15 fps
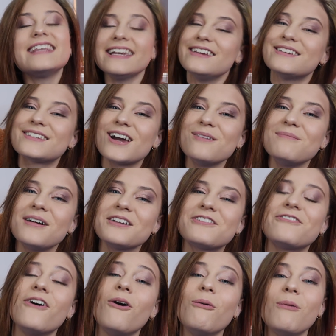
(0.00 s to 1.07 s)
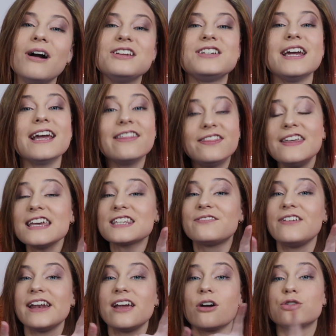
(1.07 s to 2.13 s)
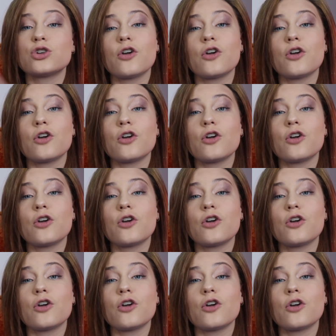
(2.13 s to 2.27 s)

thank you so much for watching this video.